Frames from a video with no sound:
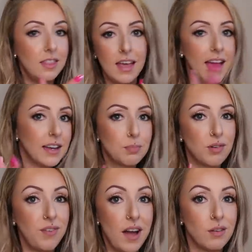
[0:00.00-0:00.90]
that
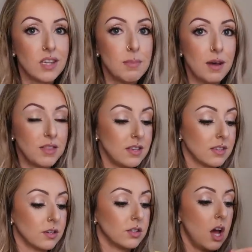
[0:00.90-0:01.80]
profound about
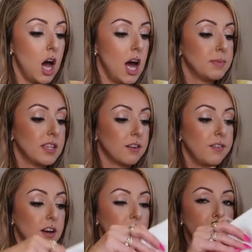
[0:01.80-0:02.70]
these little tops. They're
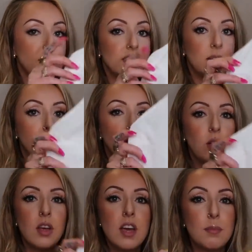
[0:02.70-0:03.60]
very, very
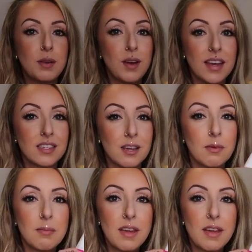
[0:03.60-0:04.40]
simple. But you guys, some